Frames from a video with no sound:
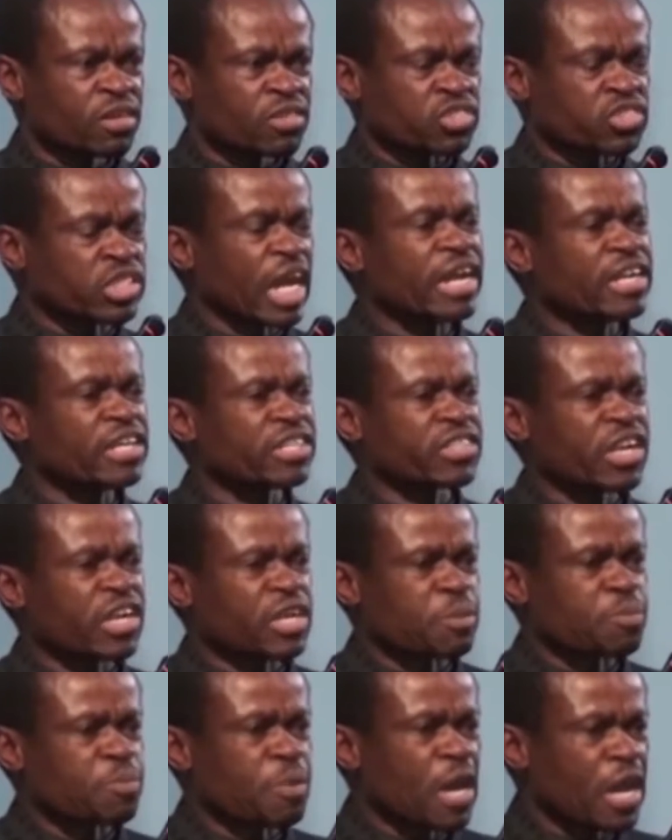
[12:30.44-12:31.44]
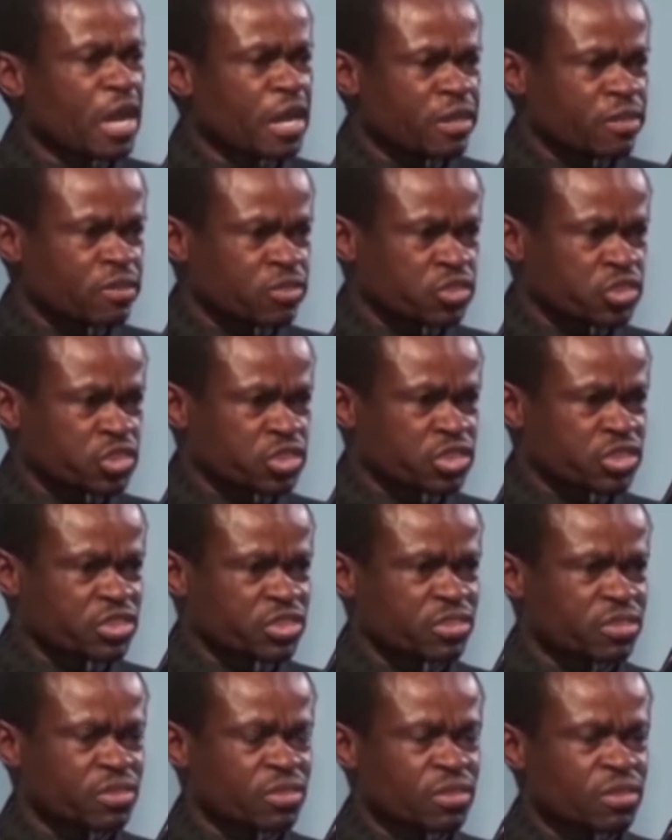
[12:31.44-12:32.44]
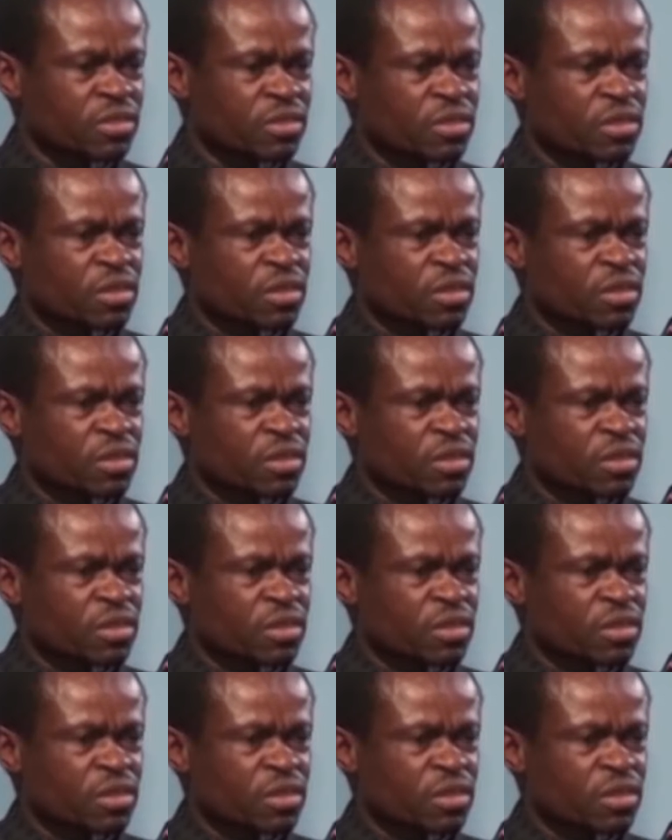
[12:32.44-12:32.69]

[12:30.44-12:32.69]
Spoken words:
sanitary pads,